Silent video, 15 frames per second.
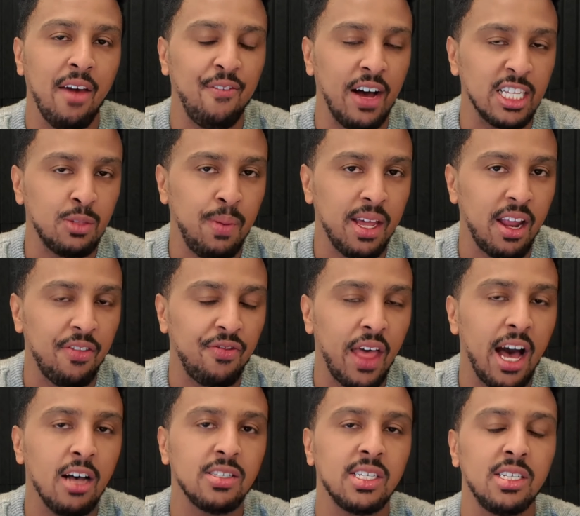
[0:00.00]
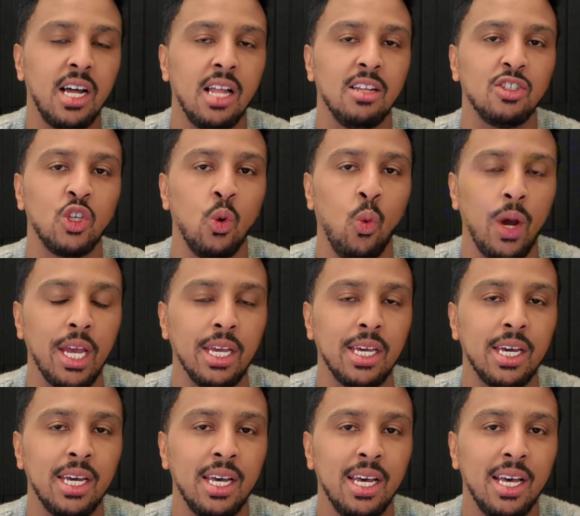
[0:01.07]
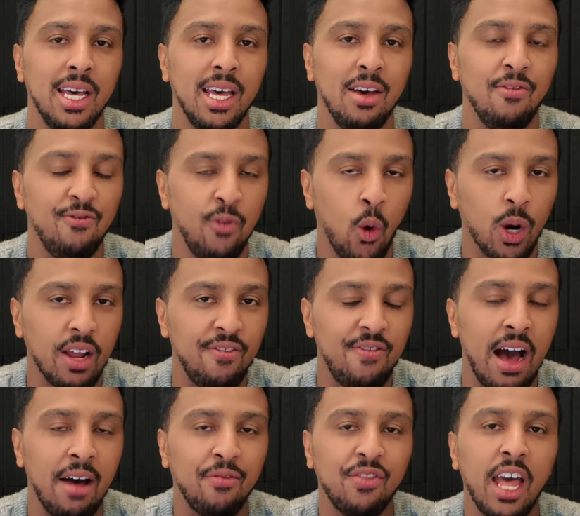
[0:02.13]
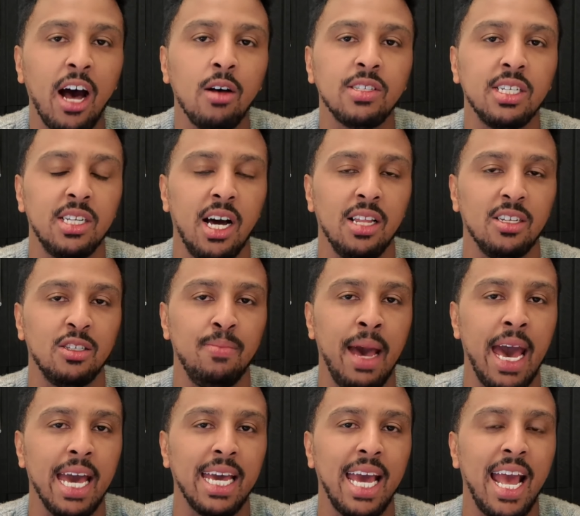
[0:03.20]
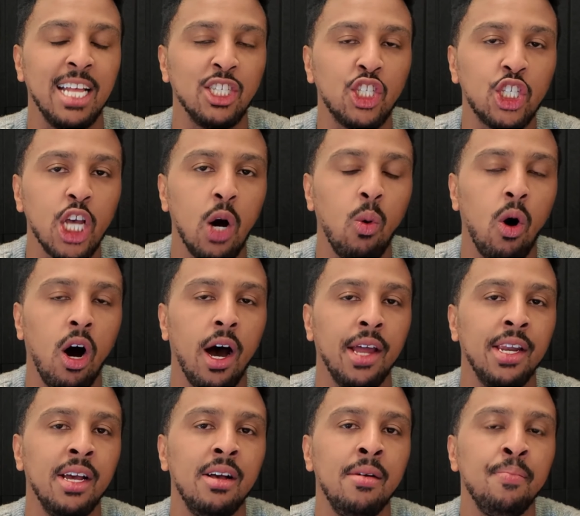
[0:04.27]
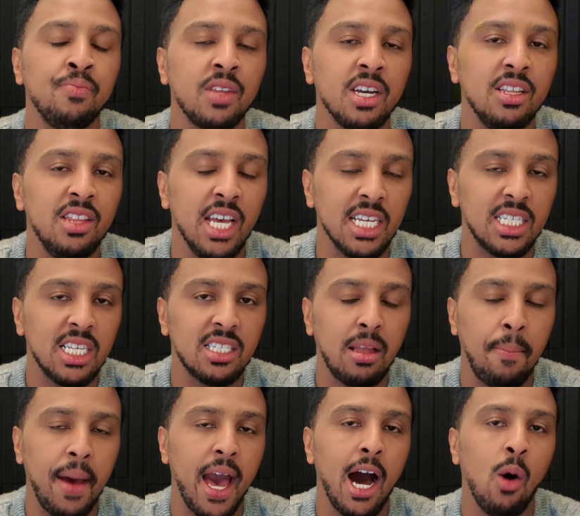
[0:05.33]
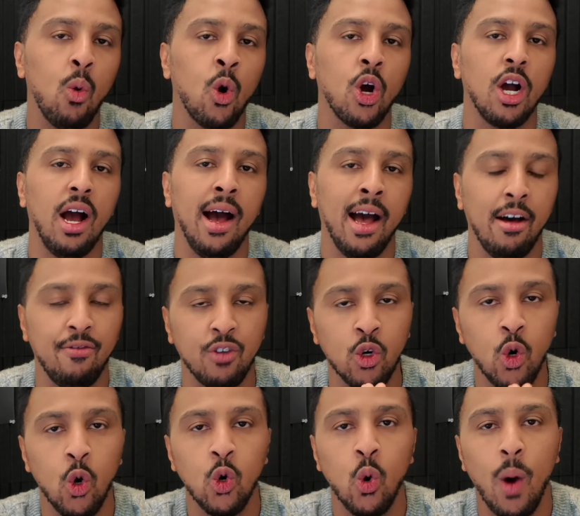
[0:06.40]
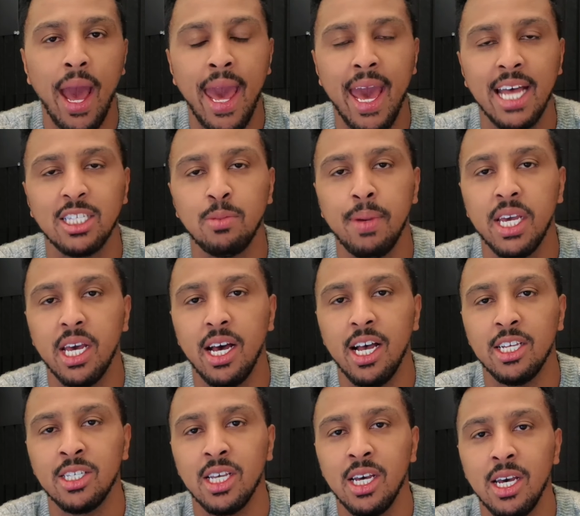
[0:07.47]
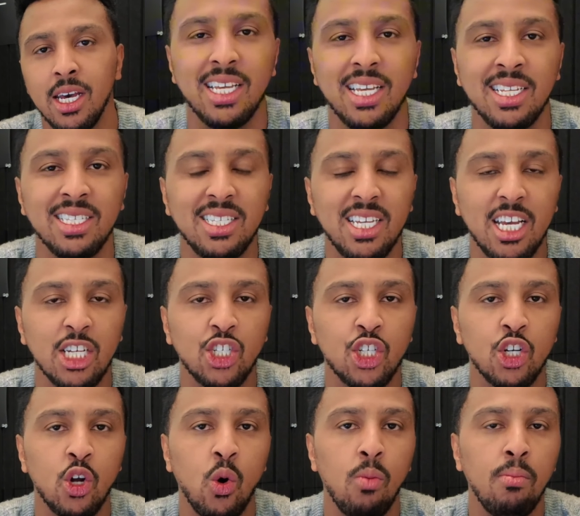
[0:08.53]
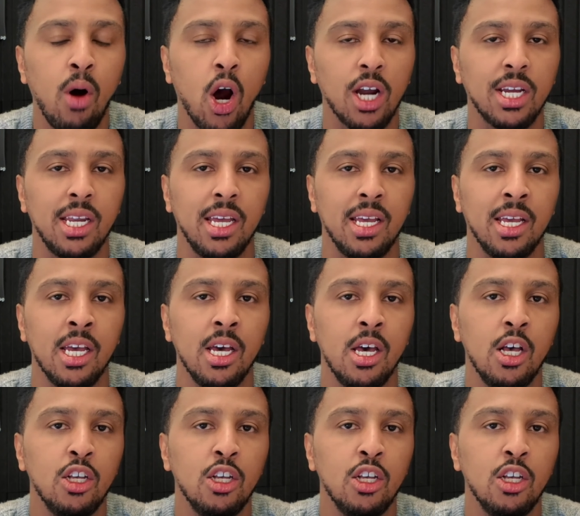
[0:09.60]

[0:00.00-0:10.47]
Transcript: If I spend $1,000 a week, $4,000 to $5,000 back, and so on. This is the power of Google Ads because it's intentional marketing.